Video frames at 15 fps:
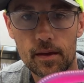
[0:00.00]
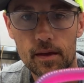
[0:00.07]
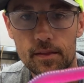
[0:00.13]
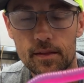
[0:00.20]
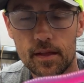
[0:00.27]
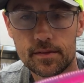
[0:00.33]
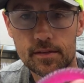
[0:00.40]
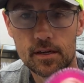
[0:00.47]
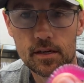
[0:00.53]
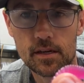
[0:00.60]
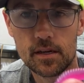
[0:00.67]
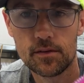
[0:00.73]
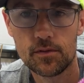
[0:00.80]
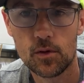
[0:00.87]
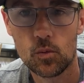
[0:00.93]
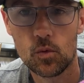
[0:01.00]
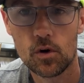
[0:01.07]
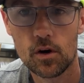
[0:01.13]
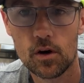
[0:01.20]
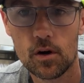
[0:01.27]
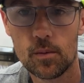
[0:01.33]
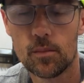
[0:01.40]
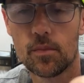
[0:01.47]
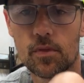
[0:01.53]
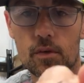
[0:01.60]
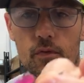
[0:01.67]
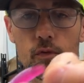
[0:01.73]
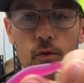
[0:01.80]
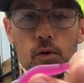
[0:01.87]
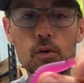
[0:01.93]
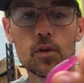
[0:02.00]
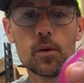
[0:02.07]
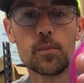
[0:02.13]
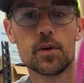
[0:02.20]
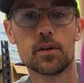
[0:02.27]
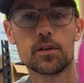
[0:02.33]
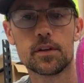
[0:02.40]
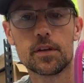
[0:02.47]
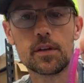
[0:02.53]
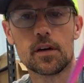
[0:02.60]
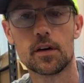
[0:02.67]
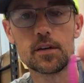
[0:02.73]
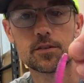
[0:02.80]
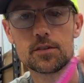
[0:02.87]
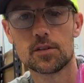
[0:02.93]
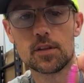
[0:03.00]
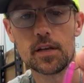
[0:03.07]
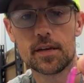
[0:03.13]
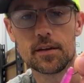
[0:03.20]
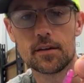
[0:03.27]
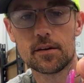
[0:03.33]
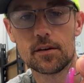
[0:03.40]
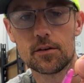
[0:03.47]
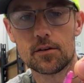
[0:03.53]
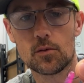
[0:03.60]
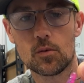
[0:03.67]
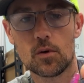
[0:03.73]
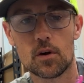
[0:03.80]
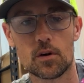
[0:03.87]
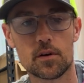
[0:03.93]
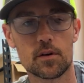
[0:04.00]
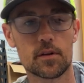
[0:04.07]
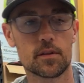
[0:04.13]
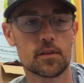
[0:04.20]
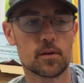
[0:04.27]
And that's gonna give the worm the full ability to undulate underwater,